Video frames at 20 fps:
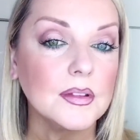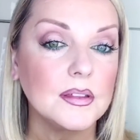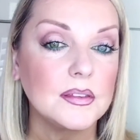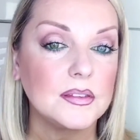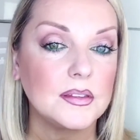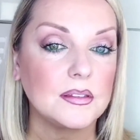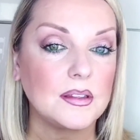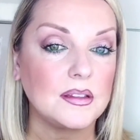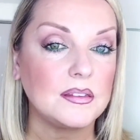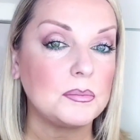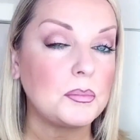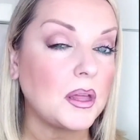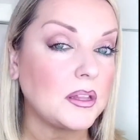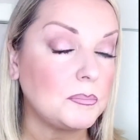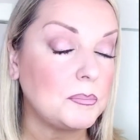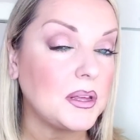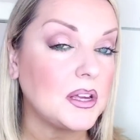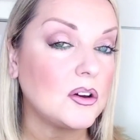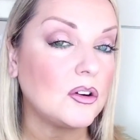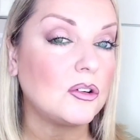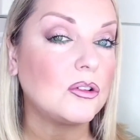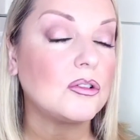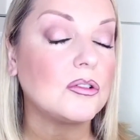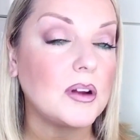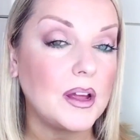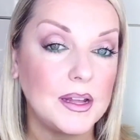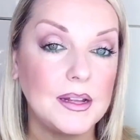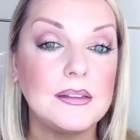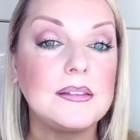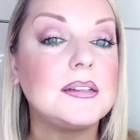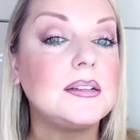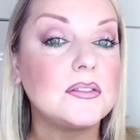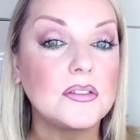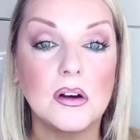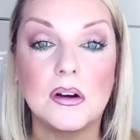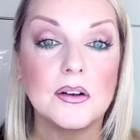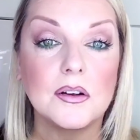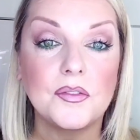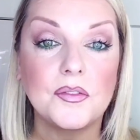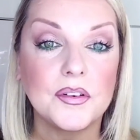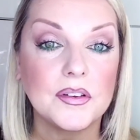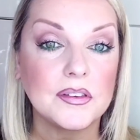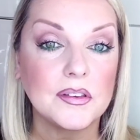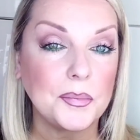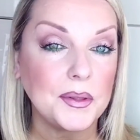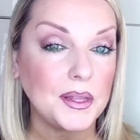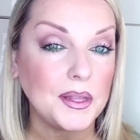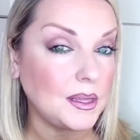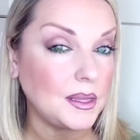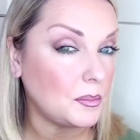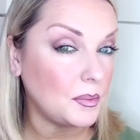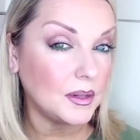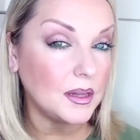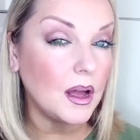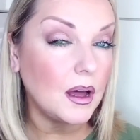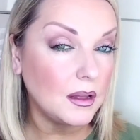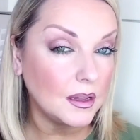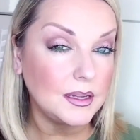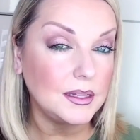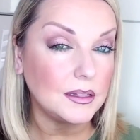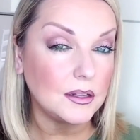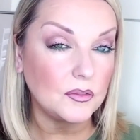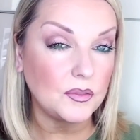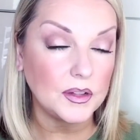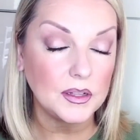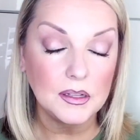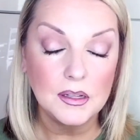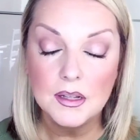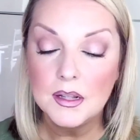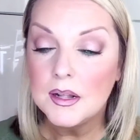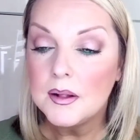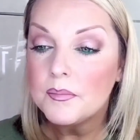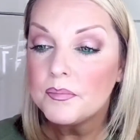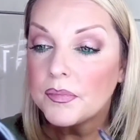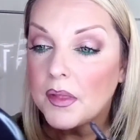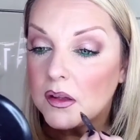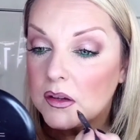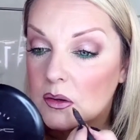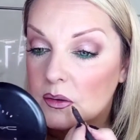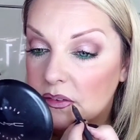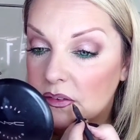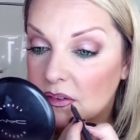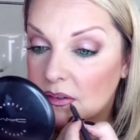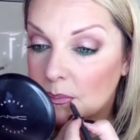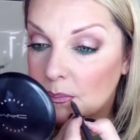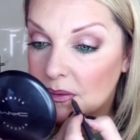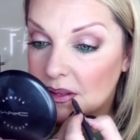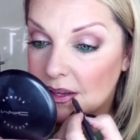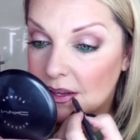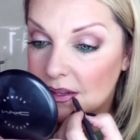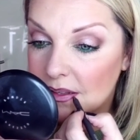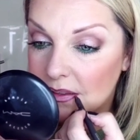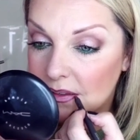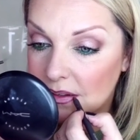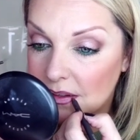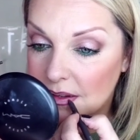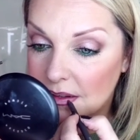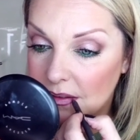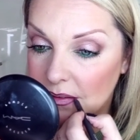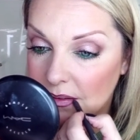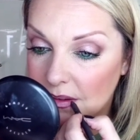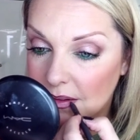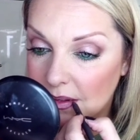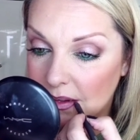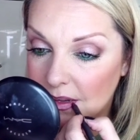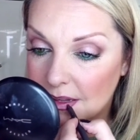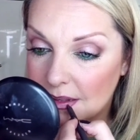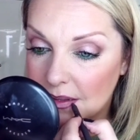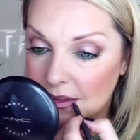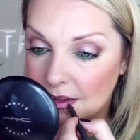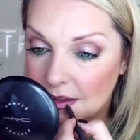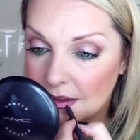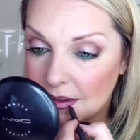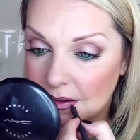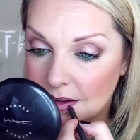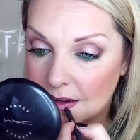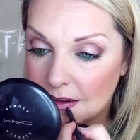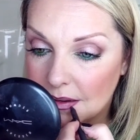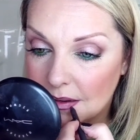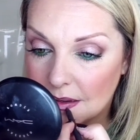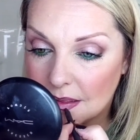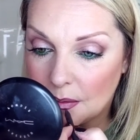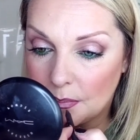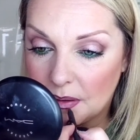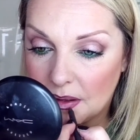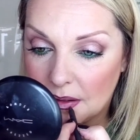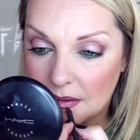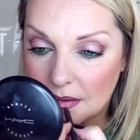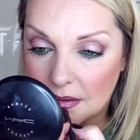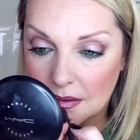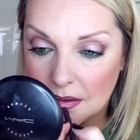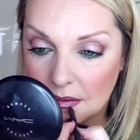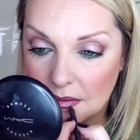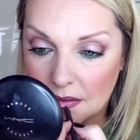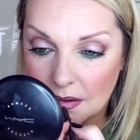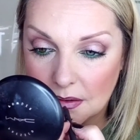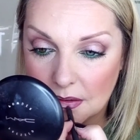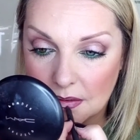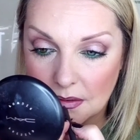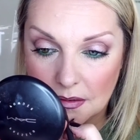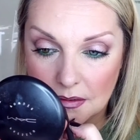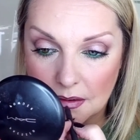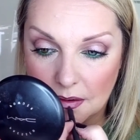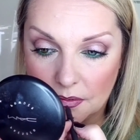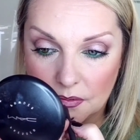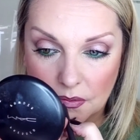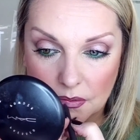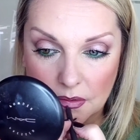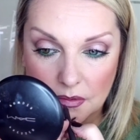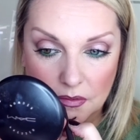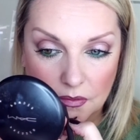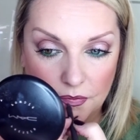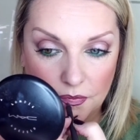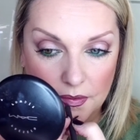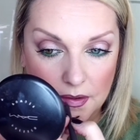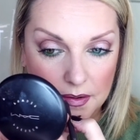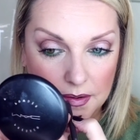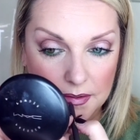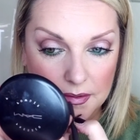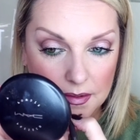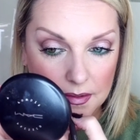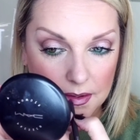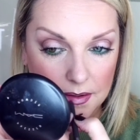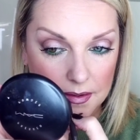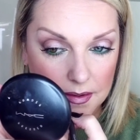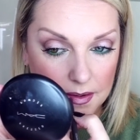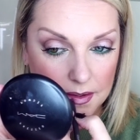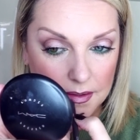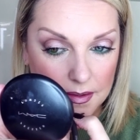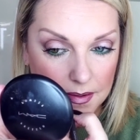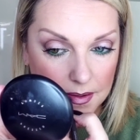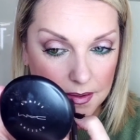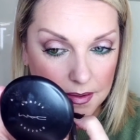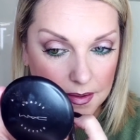So this might be crazy dark for some people. I love it. I always just blend a little bit in with the pencil so you're not left with a defined line.